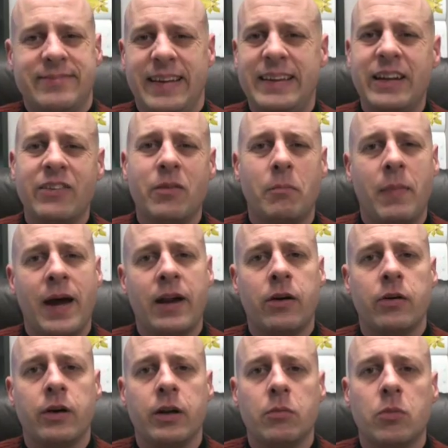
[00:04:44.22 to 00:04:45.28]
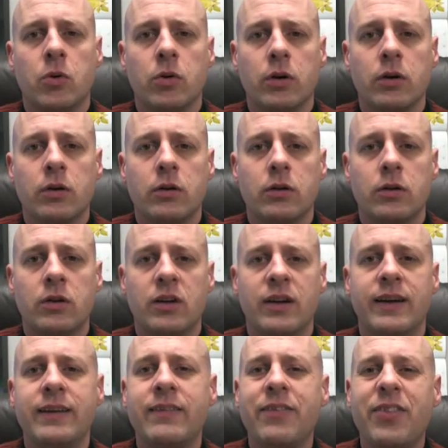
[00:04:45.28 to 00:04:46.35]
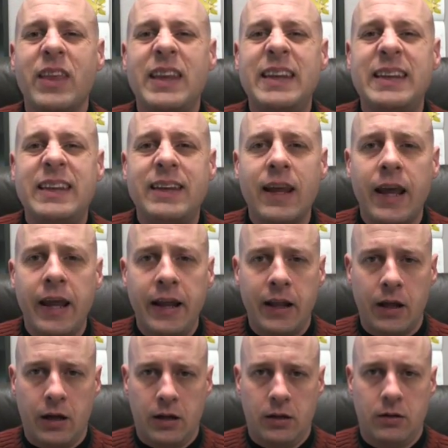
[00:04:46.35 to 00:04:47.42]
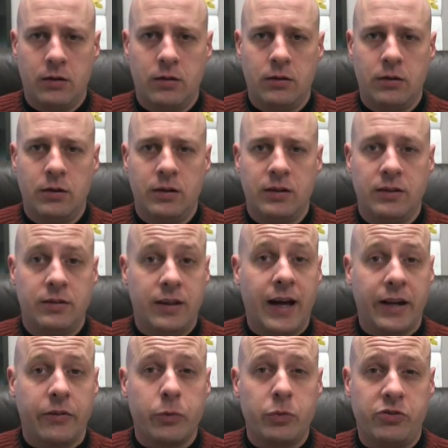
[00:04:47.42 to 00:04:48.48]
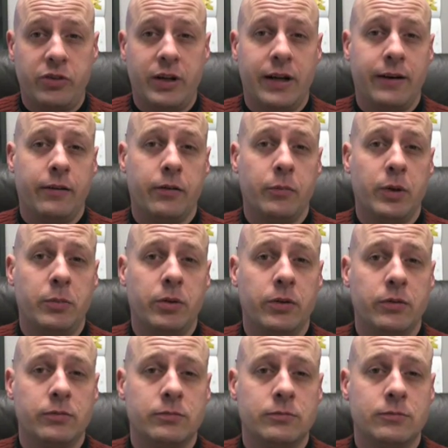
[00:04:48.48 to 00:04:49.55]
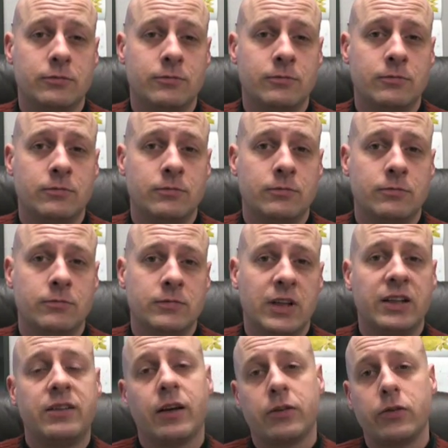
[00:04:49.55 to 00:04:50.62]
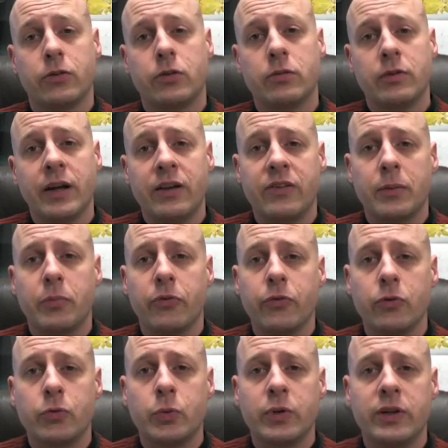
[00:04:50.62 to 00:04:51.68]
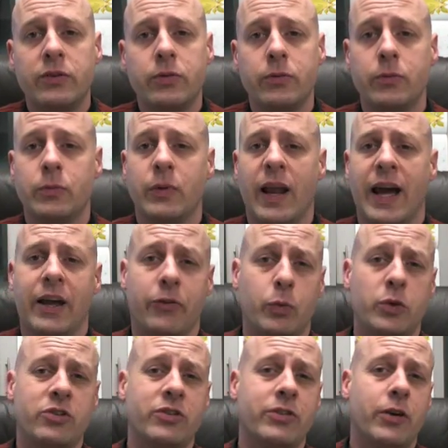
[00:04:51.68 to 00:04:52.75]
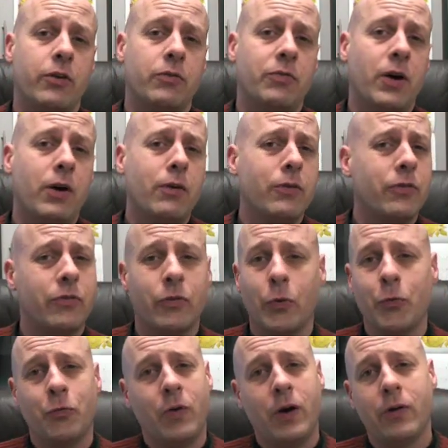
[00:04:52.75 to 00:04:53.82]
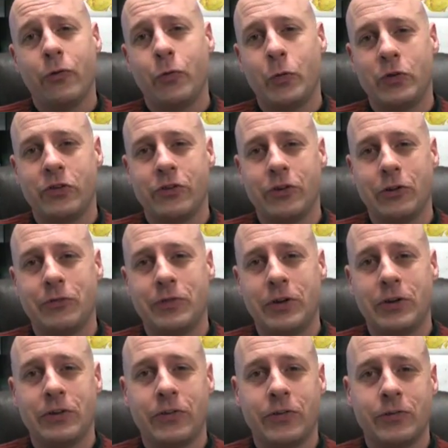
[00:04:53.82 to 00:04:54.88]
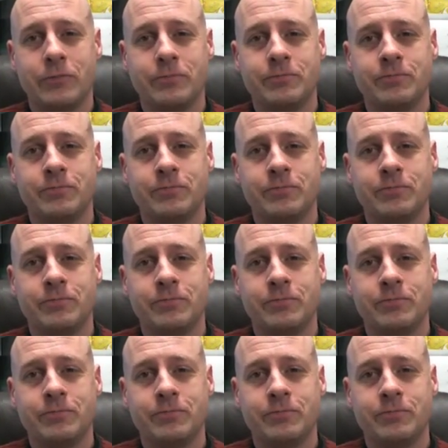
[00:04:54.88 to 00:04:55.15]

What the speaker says: it doesn't matter anymore. It's the data. That's what you got to remember. Technical Rants, episode 22. As Wichita Falls, so falls Wichita Falls.